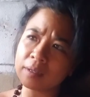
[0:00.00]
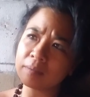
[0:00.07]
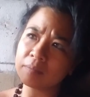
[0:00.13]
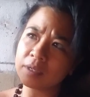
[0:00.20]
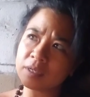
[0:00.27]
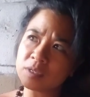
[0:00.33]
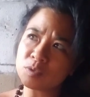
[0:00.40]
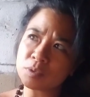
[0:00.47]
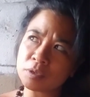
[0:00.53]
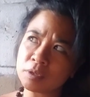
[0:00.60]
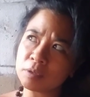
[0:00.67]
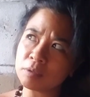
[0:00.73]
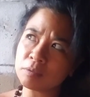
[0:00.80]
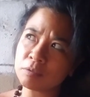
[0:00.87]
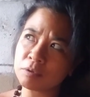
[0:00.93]
because
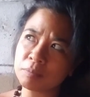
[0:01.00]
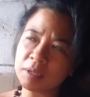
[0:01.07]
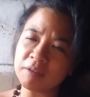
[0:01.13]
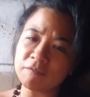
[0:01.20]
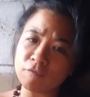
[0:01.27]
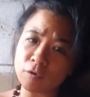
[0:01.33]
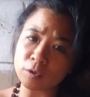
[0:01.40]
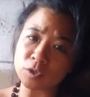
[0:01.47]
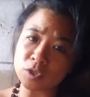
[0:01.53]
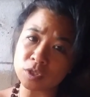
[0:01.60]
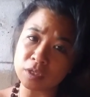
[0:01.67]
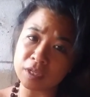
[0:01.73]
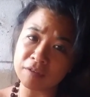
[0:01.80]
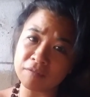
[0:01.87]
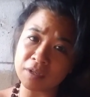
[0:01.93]
we're being forced to
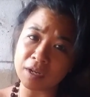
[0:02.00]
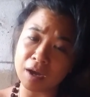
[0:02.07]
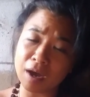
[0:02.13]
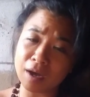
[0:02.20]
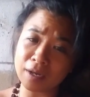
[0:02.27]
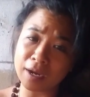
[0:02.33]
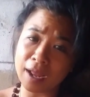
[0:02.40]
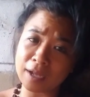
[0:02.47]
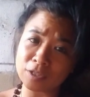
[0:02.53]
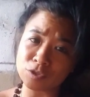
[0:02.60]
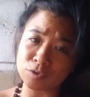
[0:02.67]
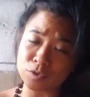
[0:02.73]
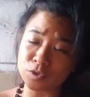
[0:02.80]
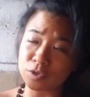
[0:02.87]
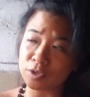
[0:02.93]
live in
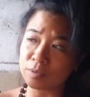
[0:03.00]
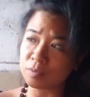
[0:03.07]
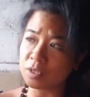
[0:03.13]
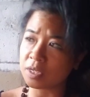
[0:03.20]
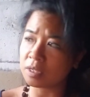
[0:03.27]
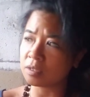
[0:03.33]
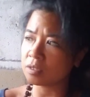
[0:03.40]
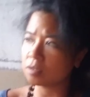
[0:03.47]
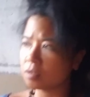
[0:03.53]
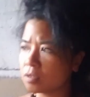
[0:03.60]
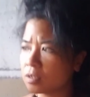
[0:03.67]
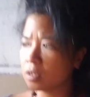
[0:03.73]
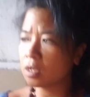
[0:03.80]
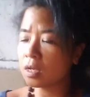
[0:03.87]
unnatural circumstances.